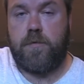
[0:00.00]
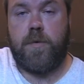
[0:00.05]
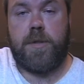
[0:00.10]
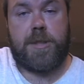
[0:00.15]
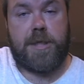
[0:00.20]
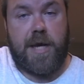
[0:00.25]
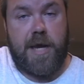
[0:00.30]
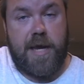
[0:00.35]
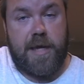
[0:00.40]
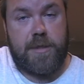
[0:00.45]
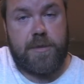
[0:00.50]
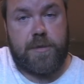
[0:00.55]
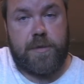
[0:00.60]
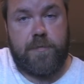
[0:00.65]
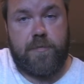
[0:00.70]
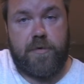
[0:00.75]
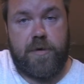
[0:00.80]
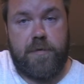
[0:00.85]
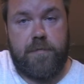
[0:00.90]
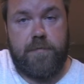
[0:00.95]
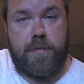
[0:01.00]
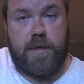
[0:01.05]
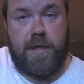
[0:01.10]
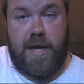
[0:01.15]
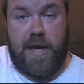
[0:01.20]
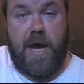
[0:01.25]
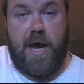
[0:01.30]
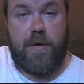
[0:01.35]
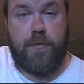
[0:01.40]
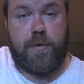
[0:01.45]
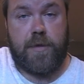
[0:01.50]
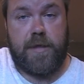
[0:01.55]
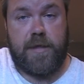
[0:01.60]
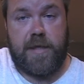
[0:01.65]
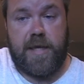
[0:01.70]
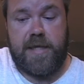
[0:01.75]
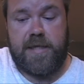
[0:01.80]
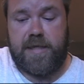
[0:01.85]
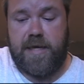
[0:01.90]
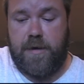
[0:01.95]
which I really
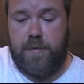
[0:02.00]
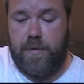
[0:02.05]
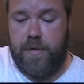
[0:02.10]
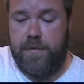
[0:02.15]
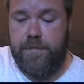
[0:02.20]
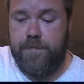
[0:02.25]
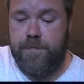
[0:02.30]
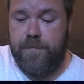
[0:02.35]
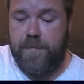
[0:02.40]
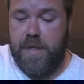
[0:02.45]
like that one.